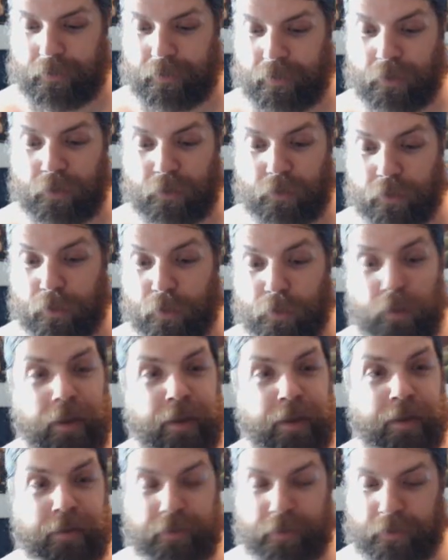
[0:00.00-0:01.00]
no
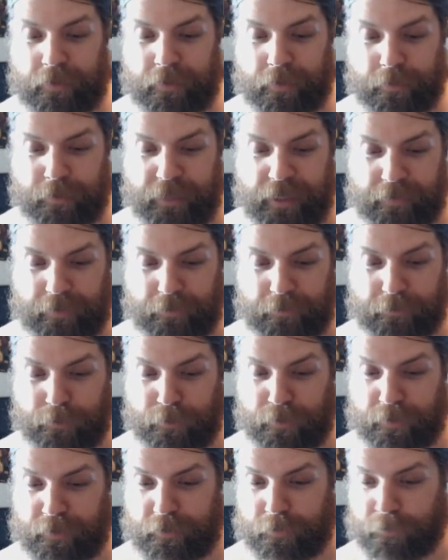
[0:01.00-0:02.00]
lands other than basic
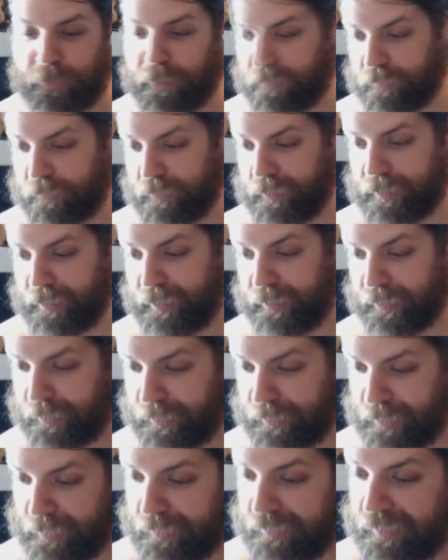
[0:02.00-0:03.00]
forests. We don't need any
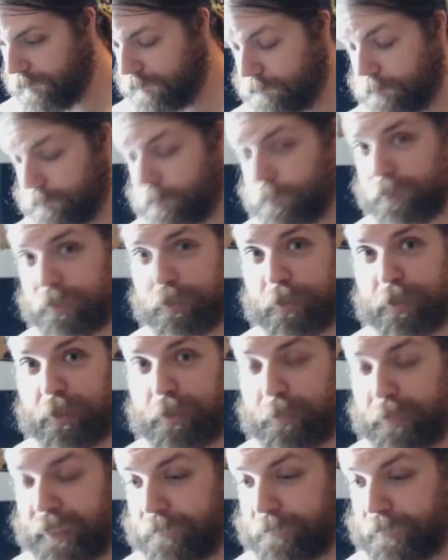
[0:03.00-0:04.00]
of that. Forests are
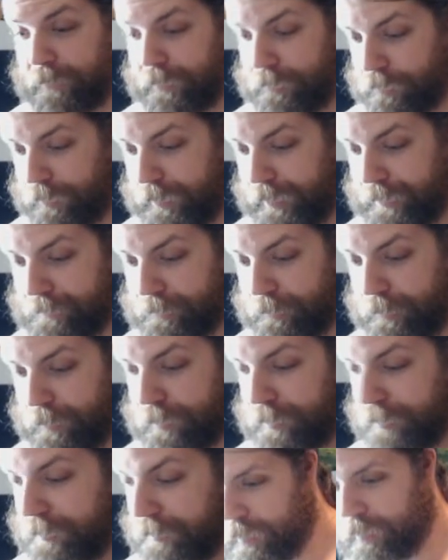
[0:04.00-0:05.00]
beneficial after
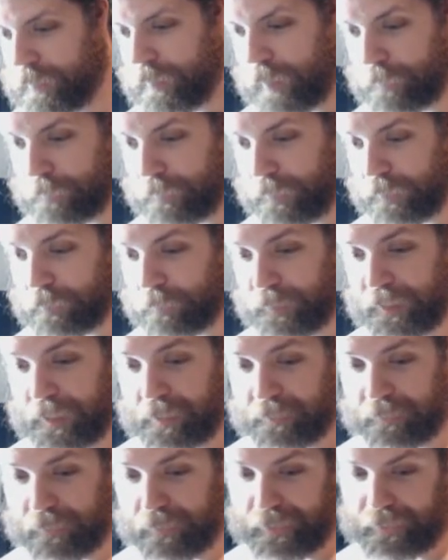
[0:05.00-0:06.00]
all. Anyway, to
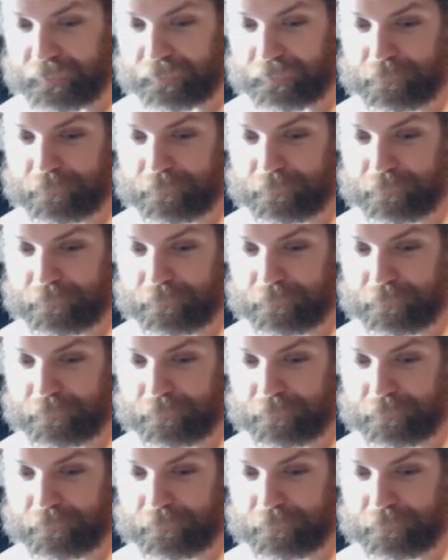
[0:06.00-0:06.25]
begin the deck,